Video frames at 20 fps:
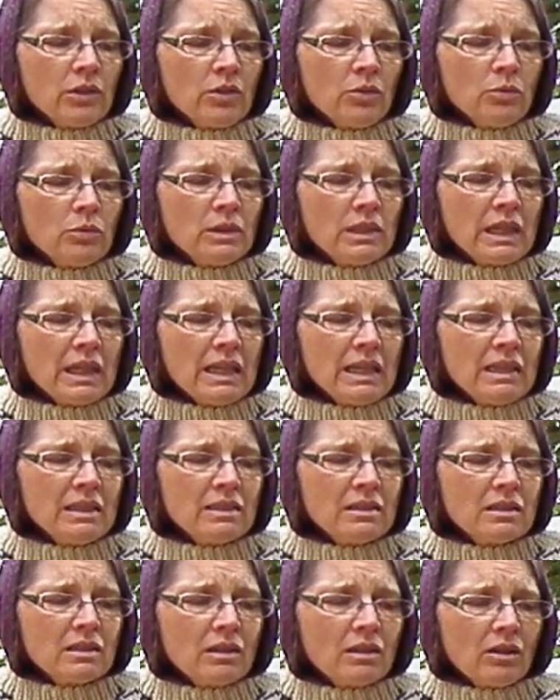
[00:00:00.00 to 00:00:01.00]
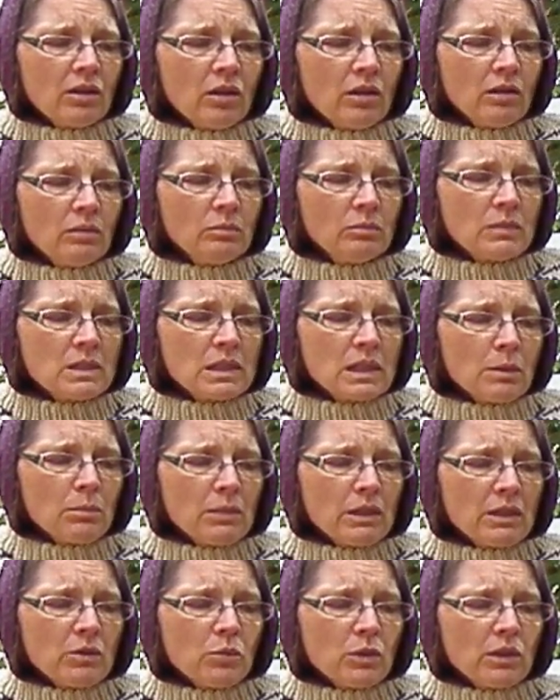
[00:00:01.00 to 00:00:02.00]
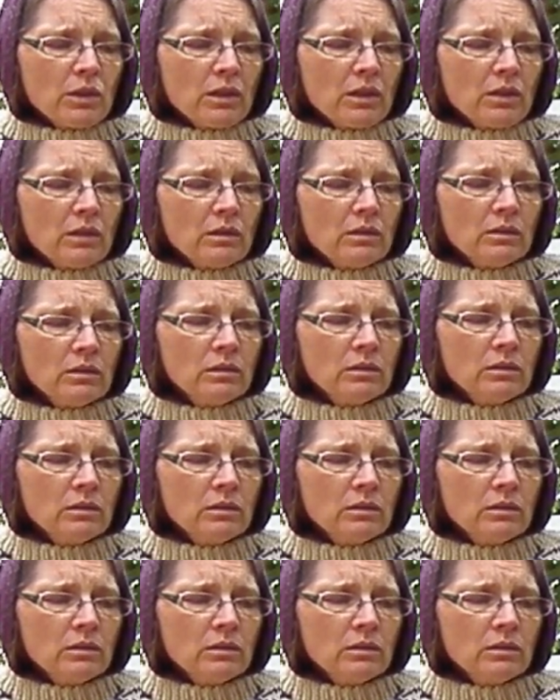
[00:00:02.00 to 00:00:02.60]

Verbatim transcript: don't need um, somebody with a